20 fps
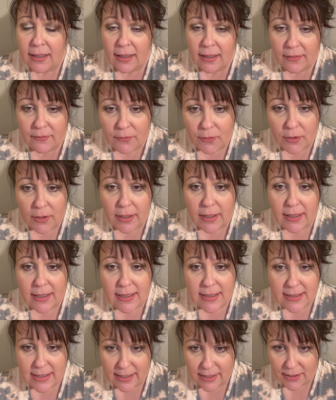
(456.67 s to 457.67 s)
for
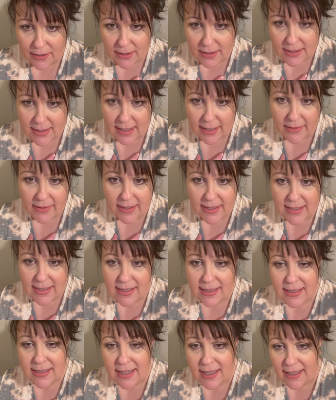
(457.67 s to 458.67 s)
us here in Southeast
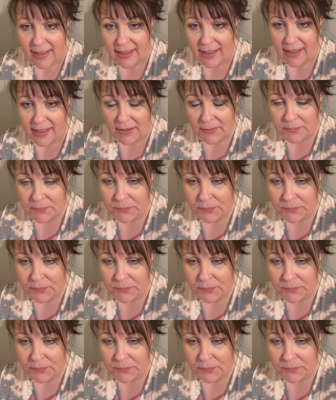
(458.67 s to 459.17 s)
Kentucky.